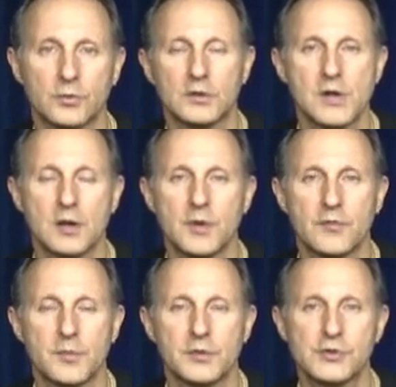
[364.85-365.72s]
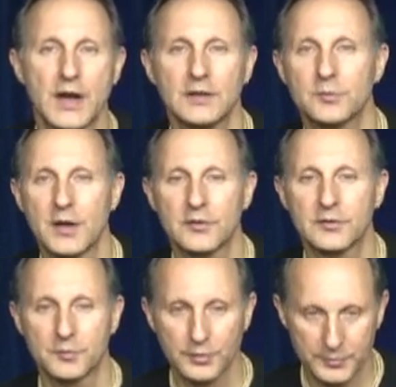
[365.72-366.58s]
We're going to talk about it from the Chinese
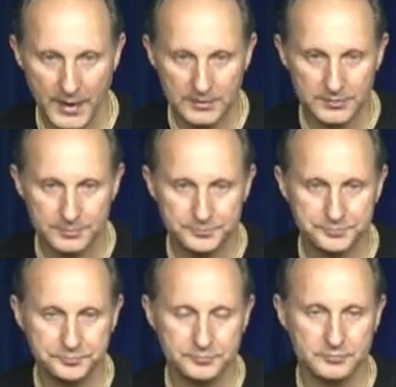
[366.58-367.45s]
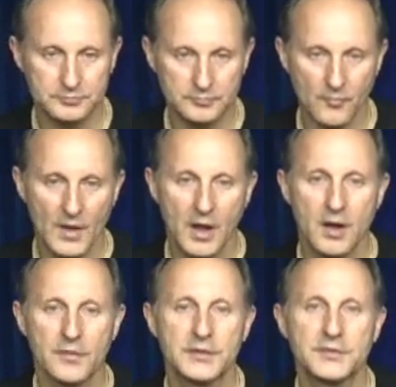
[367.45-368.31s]
medicine perspective. The